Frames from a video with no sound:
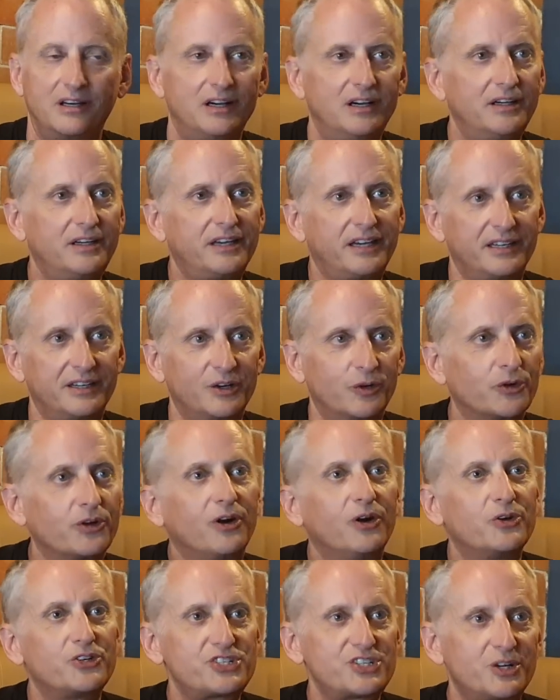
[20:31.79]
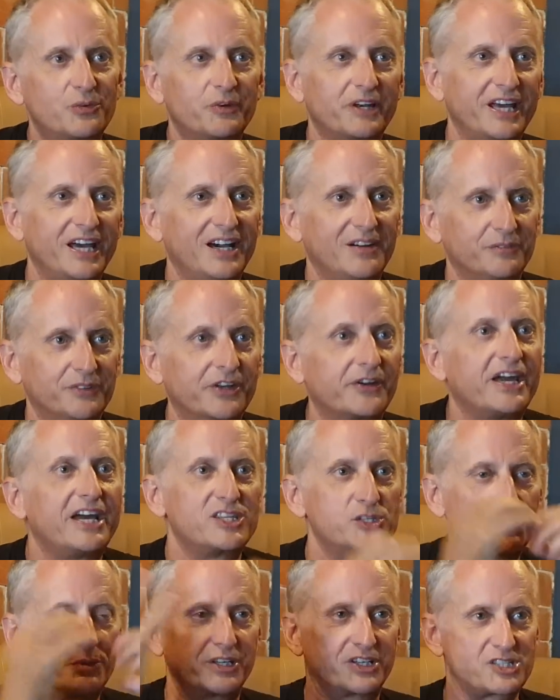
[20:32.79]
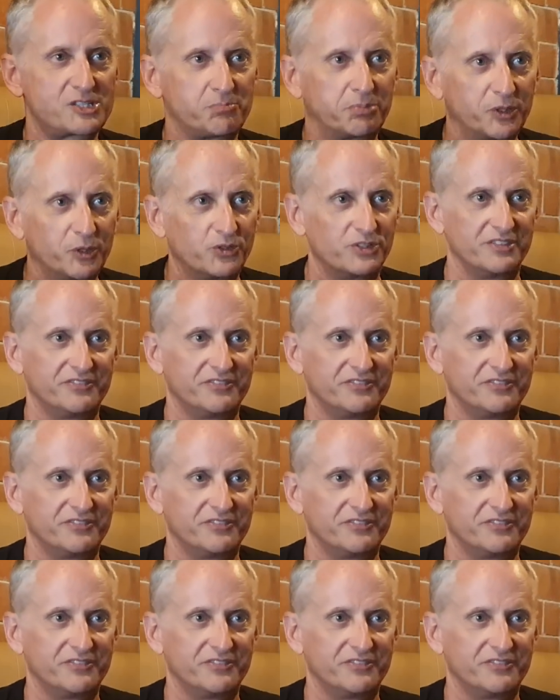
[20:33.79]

Okay, or OSHA would have their heads would explode.